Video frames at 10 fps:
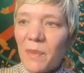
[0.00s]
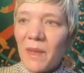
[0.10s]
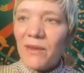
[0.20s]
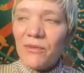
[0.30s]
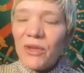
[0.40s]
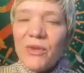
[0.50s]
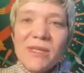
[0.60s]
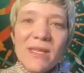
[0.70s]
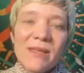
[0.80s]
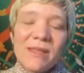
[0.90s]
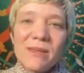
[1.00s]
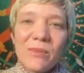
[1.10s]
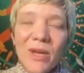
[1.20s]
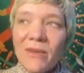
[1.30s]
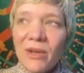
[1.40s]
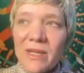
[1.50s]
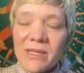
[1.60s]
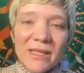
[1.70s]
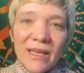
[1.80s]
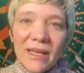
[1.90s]
infuses whatever
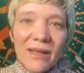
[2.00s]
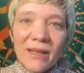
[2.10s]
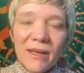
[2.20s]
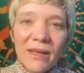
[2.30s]
is needed